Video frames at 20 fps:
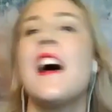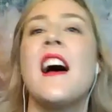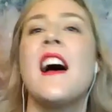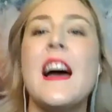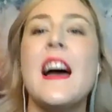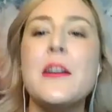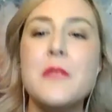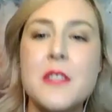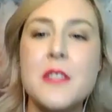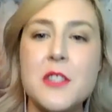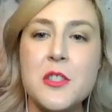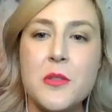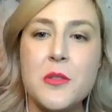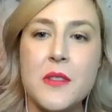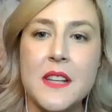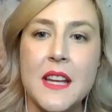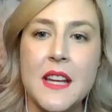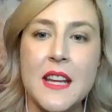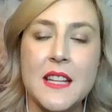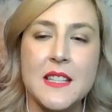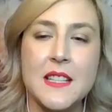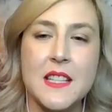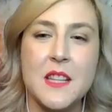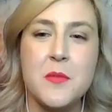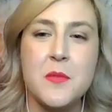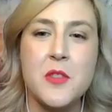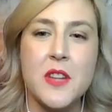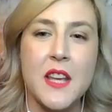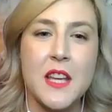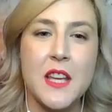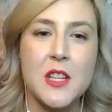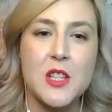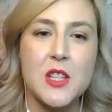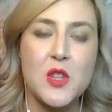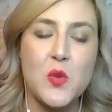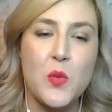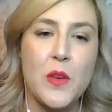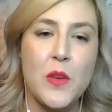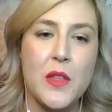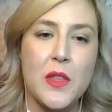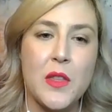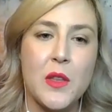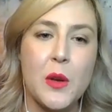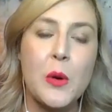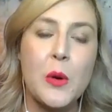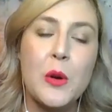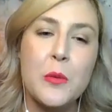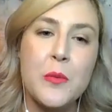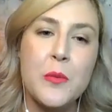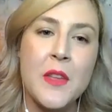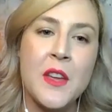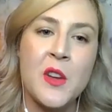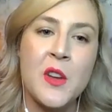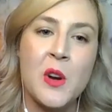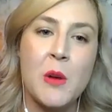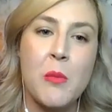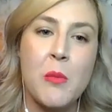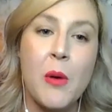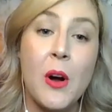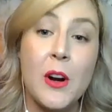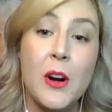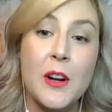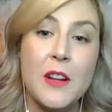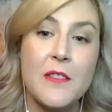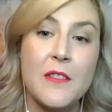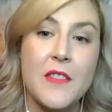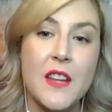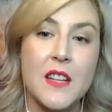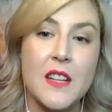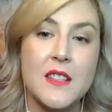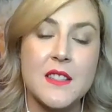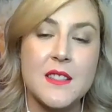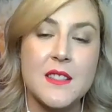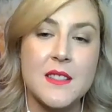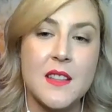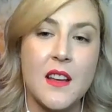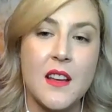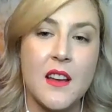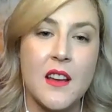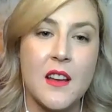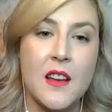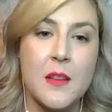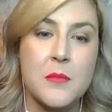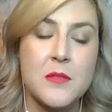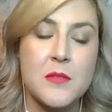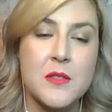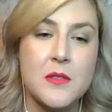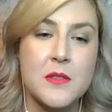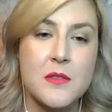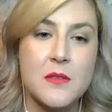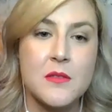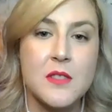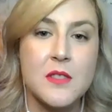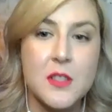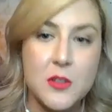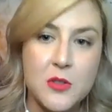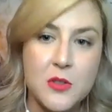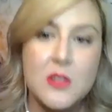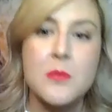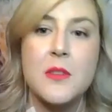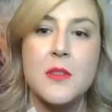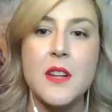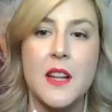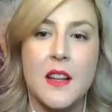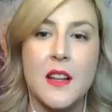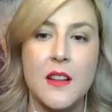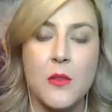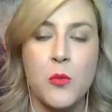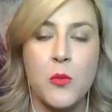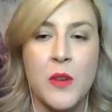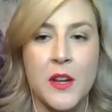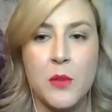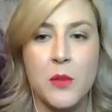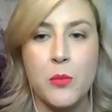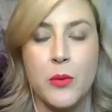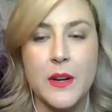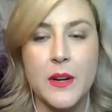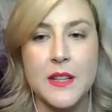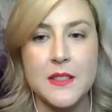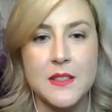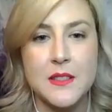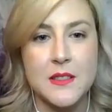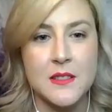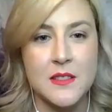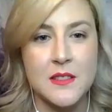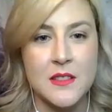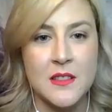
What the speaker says: How did you get into communication with the group that you're a part of that's distributing what you print?